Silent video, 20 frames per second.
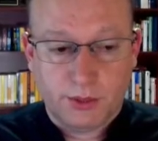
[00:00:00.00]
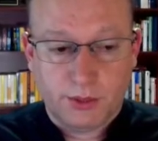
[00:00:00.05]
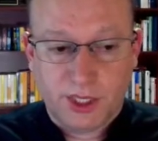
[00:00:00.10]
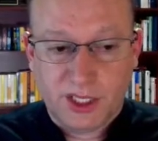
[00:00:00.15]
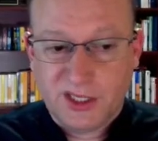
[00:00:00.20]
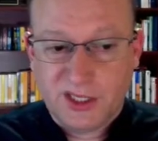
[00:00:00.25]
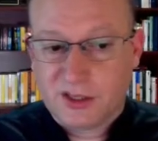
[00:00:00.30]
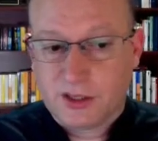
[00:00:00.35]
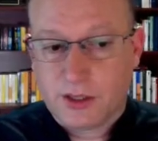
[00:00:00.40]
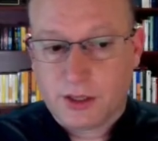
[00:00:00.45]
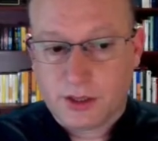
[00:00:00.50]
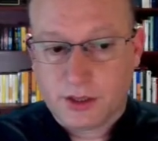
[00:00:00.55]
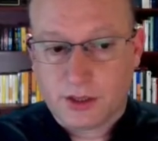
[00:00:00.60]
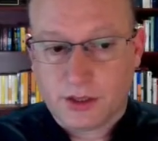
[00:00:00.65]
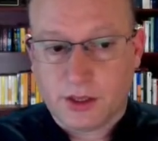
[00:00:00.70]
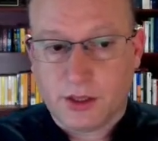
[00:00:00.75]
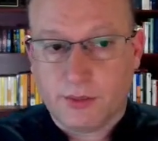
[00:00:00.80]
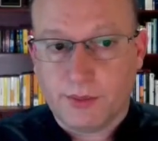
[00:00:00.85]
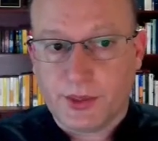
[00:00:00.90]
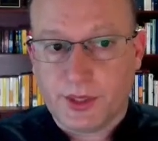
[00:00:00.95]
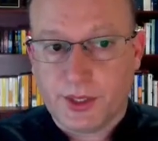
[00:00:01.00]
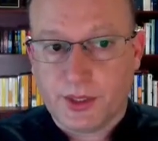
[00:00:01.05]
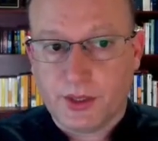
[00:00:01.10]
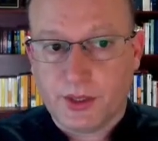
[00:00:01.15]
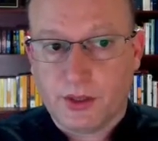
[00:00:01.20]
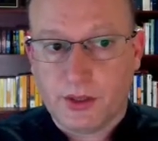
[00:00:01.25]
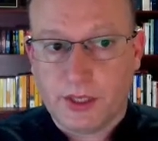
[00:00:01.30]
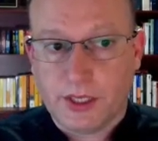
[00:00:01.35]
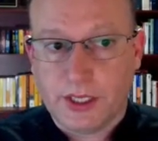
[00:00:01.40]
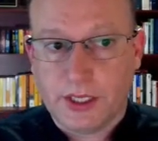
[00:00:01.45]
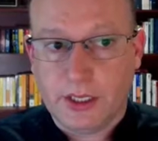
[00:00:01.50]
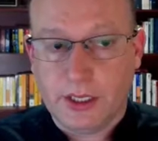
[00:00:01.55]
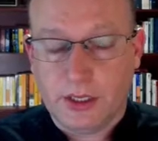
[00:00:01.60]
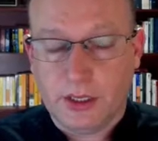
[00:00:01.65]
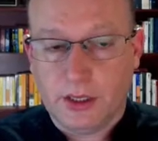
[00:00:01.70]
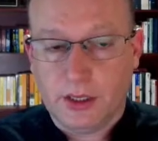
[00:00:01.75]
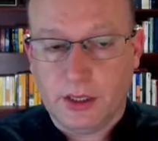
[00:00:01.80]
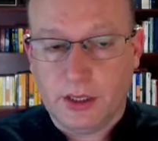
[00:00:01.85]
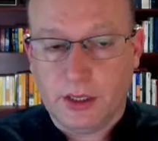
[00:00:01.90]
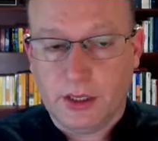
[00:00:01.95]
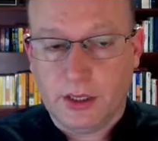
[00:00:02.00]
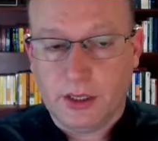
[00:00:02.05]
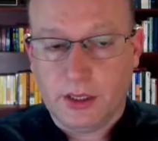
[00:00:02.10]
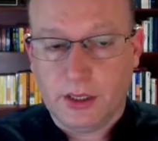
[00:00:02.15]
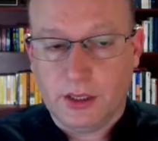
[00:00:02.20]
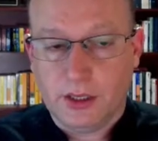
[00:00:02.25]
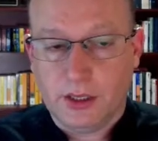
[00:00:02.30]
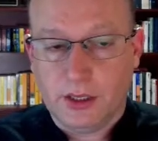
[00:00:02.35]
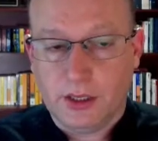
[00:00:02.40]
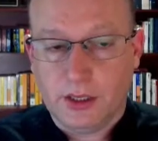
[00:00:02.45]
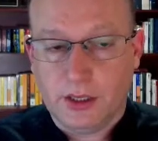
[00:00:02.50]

is this something that is